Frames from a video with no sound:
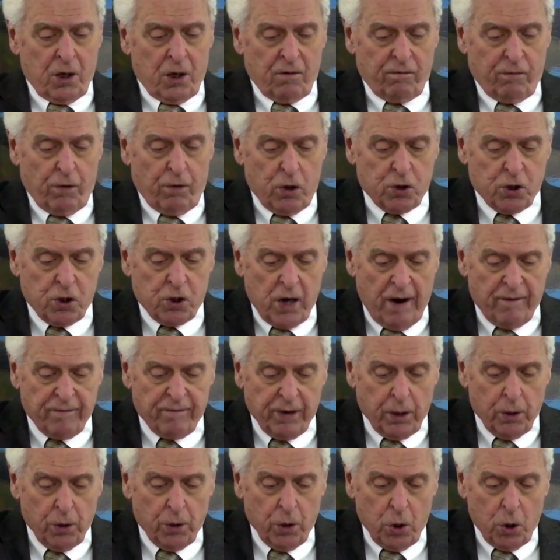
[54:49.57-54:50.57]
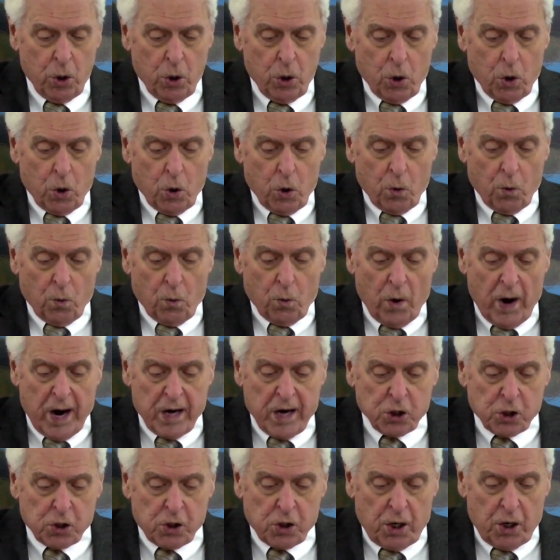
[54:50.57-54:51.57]
Verse 7,
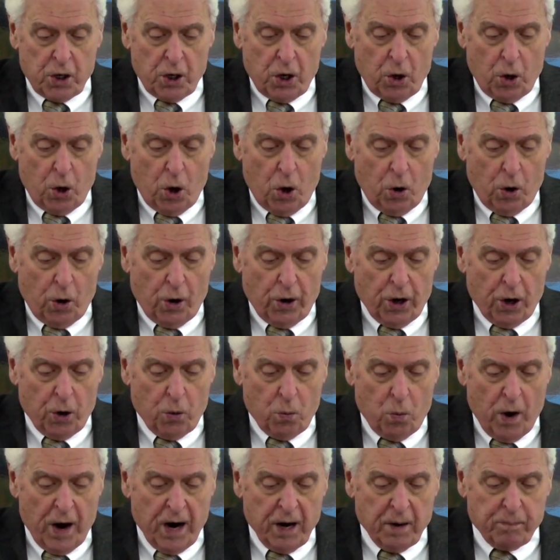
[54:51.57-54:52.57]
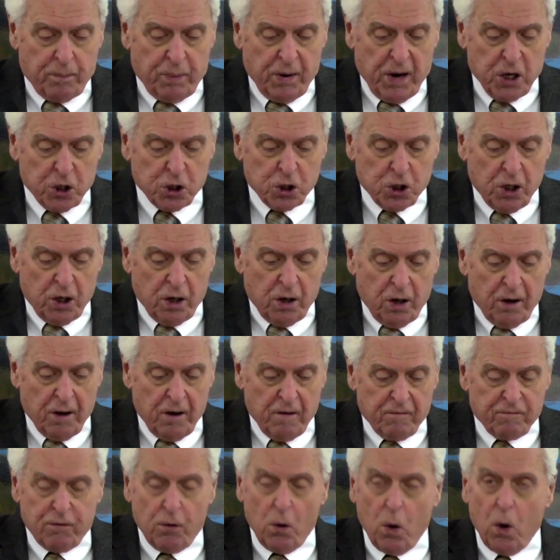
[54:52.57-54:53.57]
rest in the Lord and wait
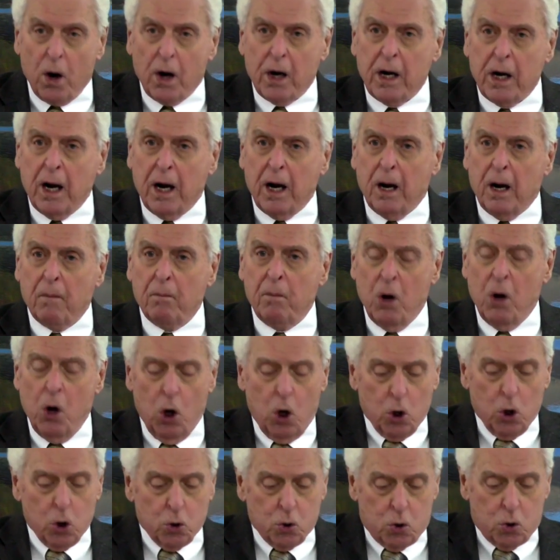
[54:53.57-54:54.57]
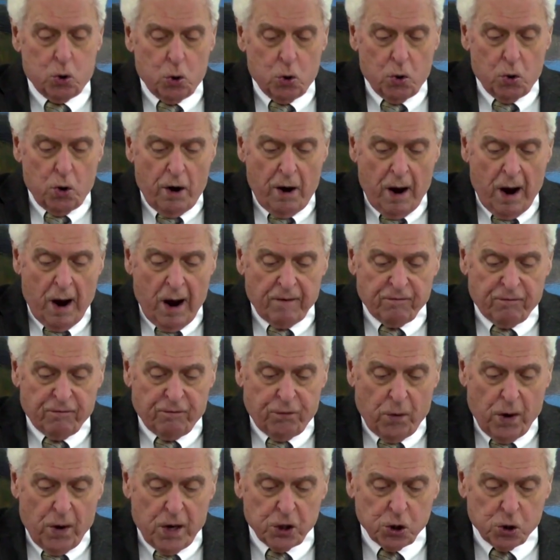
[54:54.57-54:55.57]
patiently for him. Do not
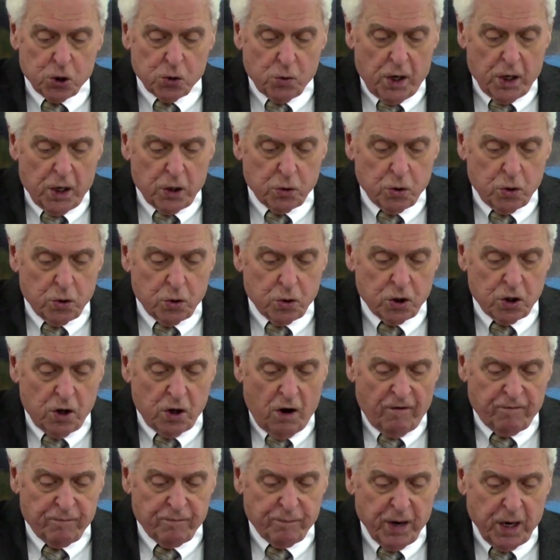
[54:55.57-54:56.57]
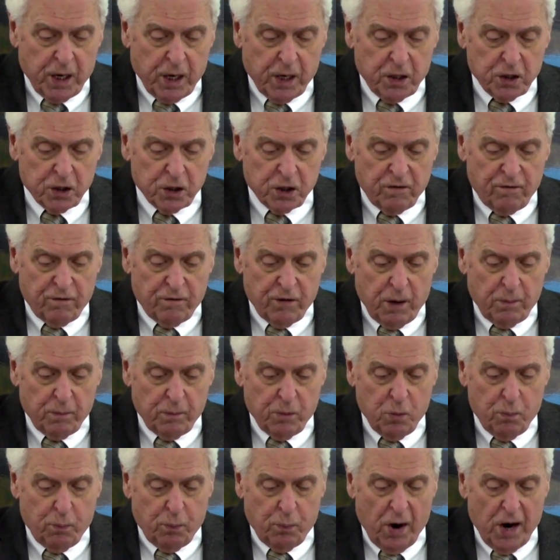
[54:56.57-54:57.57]
frustrate yourself because of him
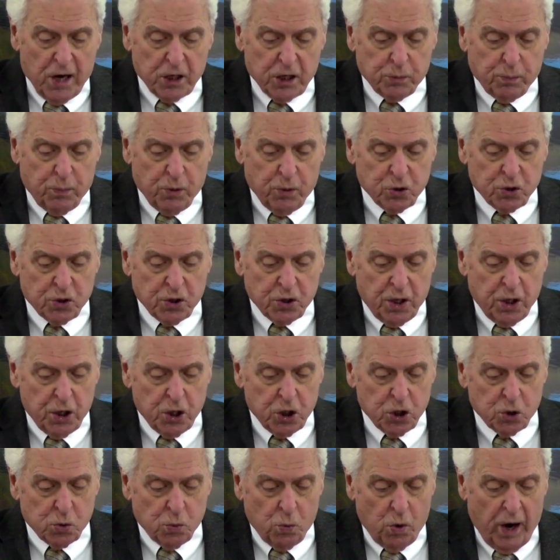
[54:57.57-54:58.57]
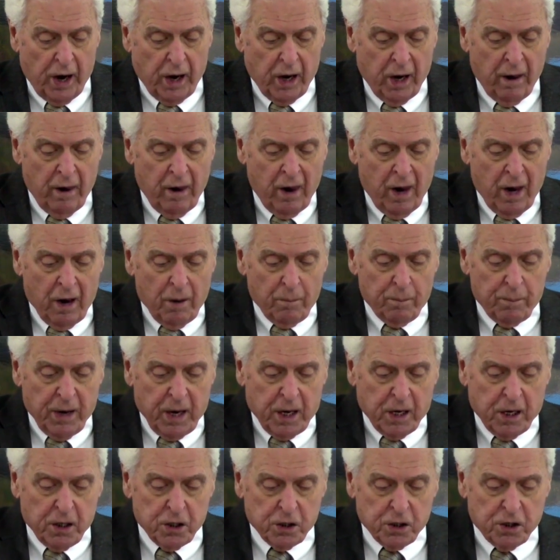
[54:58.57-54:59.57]
who prospers in his way,
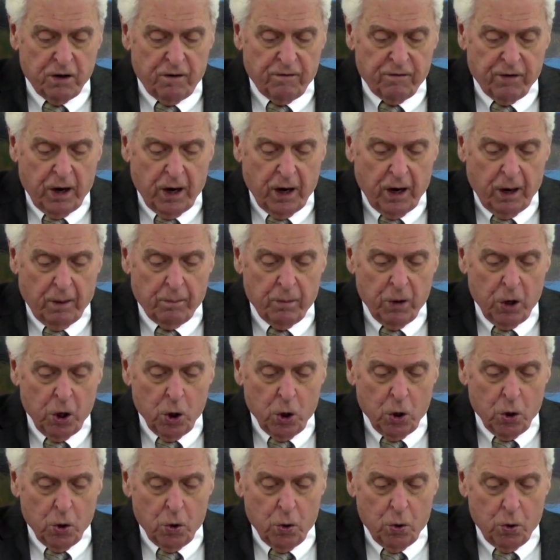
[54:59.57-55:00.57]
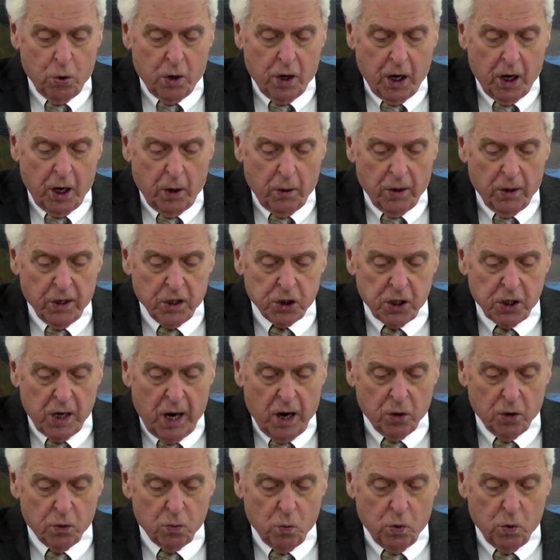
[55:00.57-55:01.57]
because of him who carries
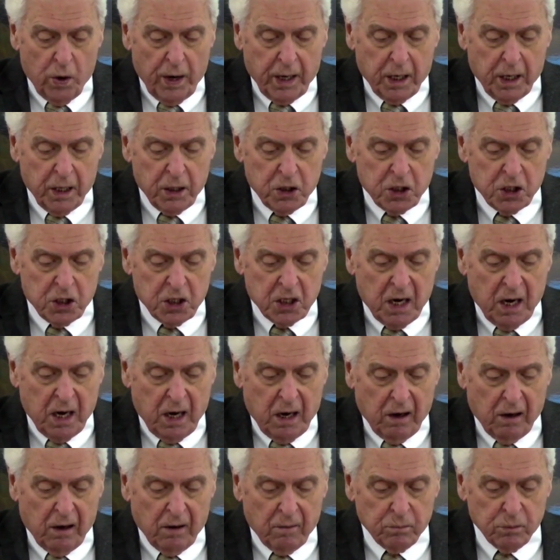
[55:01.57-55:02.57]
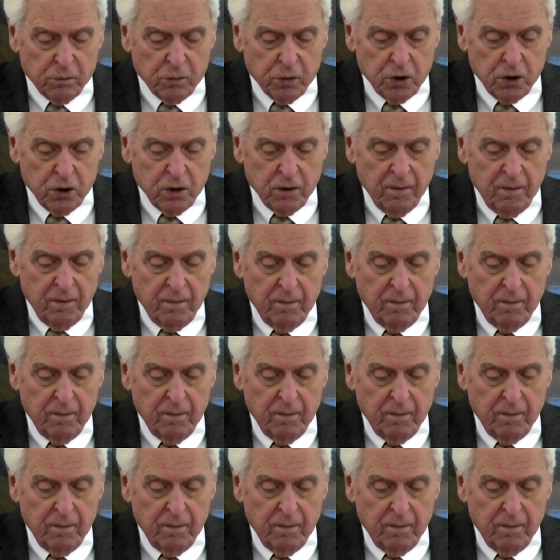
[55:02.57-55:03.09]
out wicked schemes.